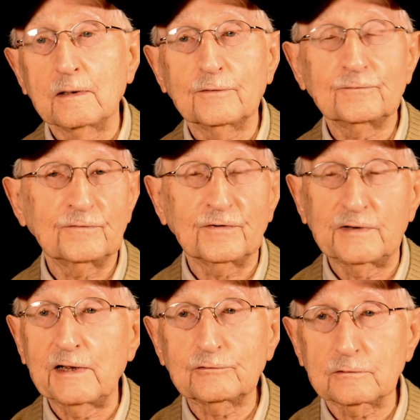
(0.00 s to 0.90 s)

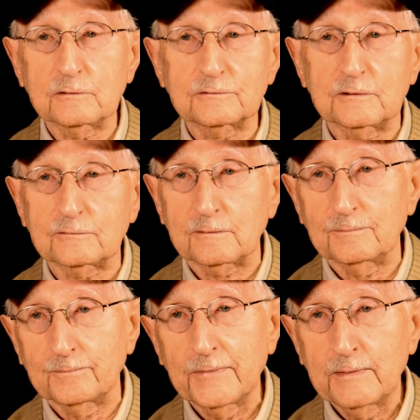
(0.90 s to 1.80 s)
financial
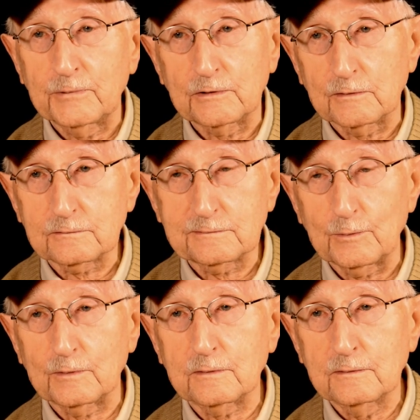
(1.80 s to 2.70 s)
system, because they
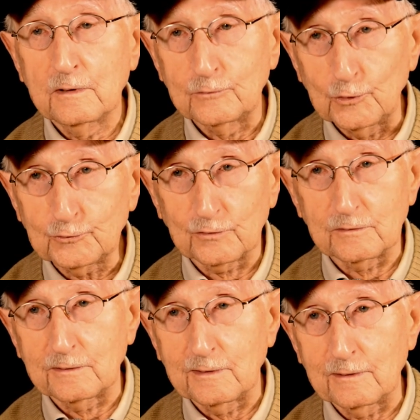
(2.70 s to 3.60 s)
were neutral,
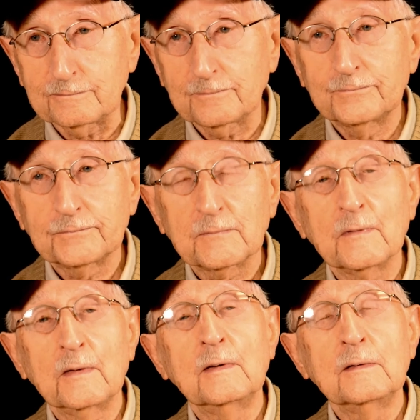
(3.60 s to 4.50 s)
Right.
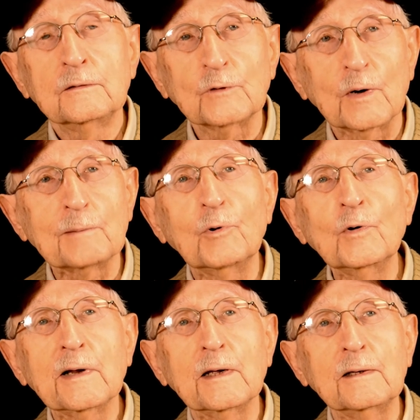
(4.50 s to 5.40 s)
So I
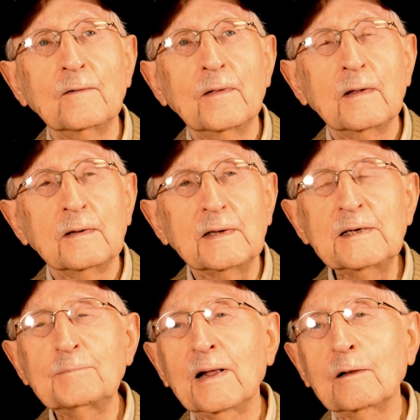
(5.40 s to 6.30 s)
bought a
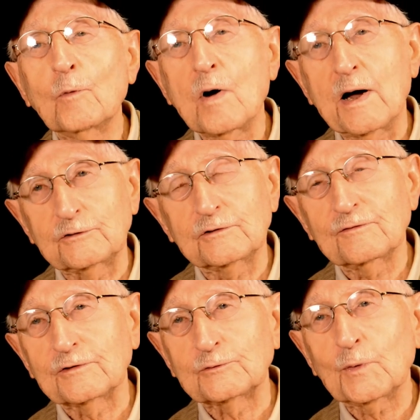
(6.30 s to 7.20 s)
Ebel watch
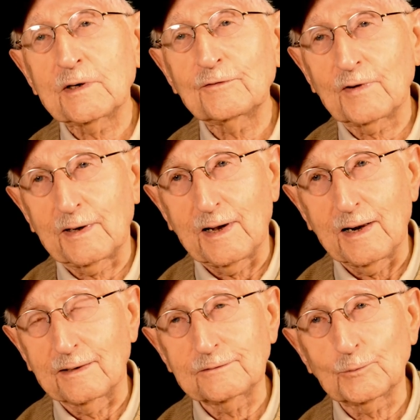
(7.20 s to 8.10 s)
for
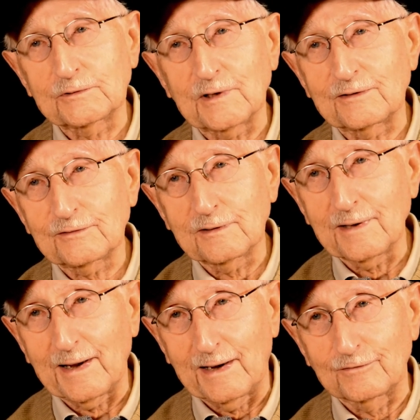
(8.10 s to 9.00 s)
$25, which I still
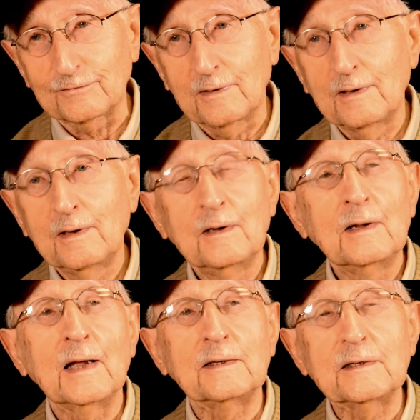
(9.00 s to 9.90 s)
have. Oh wow!
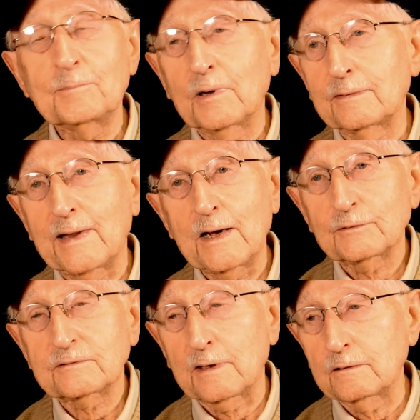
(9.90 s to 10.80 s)
And Ebel now
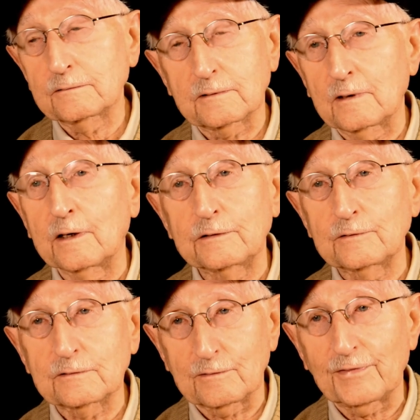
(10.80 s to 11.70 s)
sells in the
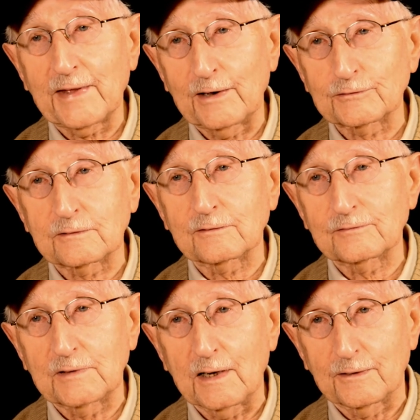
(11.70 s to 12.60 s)
hundreds and thousands
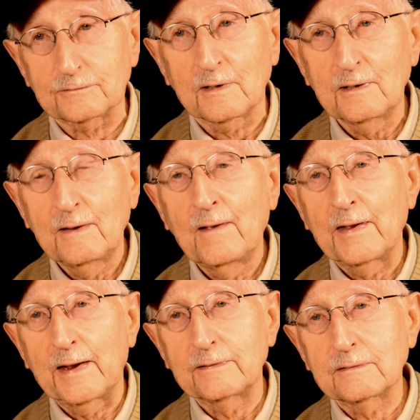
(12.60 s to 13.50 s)
of dollars. Yeah.
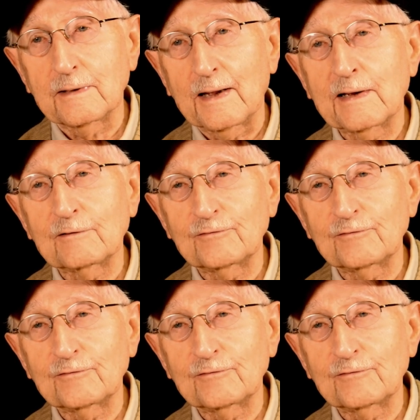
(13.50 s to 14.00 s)
And I had